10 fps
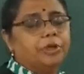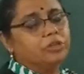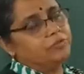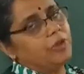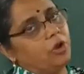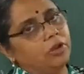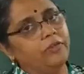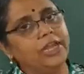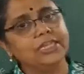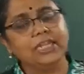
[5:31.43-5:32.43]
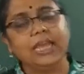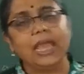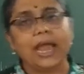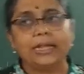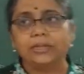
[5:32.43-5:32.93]
because we always
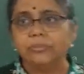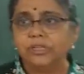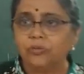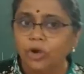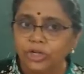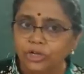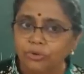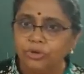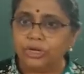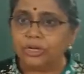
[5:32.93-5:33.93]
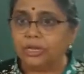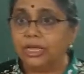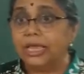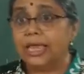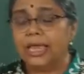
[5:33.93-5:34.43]
say atom is what?
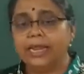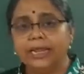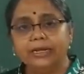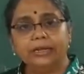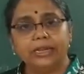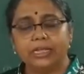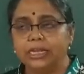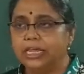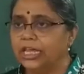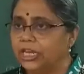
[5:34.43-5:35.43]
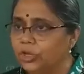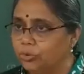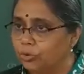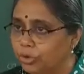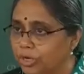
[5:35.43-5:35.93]
Neutral. Electrically
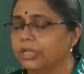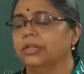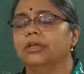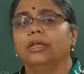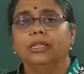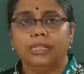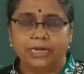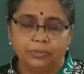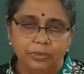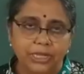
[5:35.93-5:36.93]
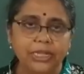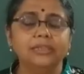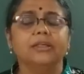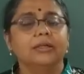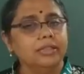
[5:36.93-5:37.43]
neutral. That
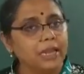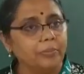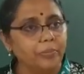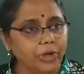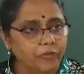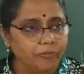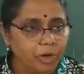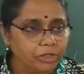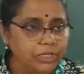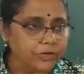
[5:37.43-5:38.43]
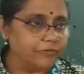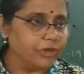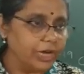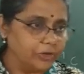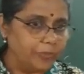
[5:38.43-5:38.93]
means the number of positive
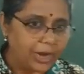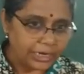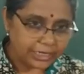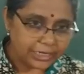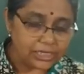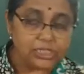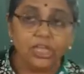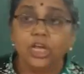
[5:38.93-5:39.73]
charged particles